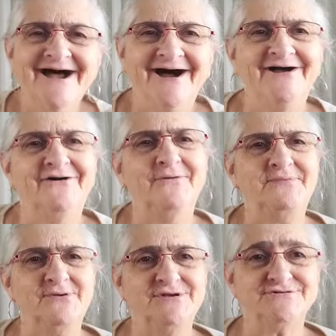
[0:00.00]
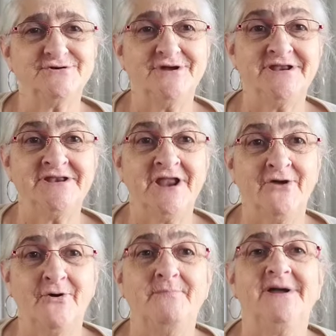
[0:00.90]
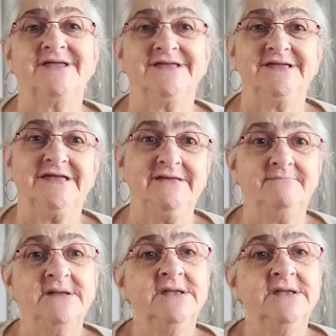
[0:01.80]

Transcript: I hope you enjoyed it, and I hope I can keep